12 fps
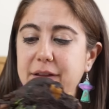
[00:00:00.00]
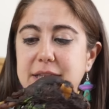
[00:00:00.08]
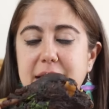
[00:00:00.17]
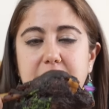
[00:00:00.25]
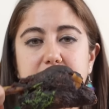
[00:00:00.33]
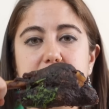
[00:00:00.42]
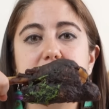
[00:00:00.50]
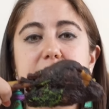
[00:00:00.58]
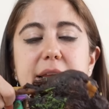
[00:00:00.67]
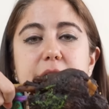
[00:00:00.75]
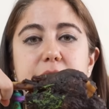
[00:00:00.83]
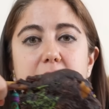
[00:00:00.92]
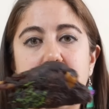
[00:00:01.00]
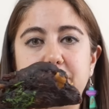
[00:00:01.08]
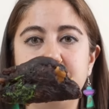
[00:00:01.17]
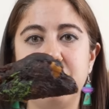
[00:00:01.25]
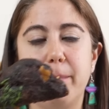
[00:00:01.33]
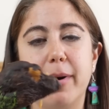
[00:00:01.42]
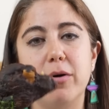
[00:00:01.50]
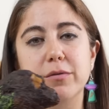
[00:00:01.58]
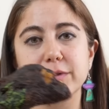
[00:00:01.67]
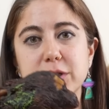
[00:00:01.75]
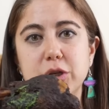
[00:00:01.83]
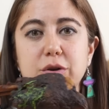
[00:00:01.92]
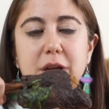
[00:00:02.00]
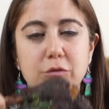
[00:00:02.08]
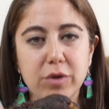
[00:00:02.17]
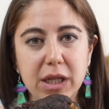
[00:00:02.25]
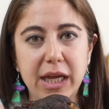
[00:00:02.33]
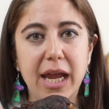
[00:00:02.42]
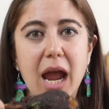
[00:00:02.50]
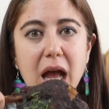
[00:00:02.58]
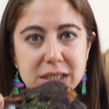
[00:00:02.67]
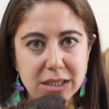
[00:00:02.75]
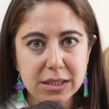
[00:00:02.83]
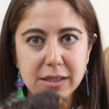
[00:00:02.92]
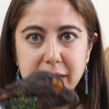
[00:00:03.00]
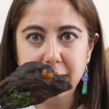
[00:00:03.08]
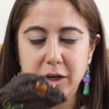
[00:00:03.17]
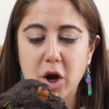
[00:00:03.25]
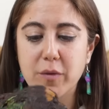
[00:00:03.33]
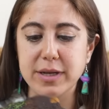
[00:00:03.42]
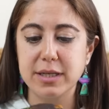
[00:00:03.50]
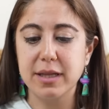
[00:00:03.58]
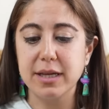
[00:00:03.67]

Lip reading: it's like cleared off of the bone so you can really go into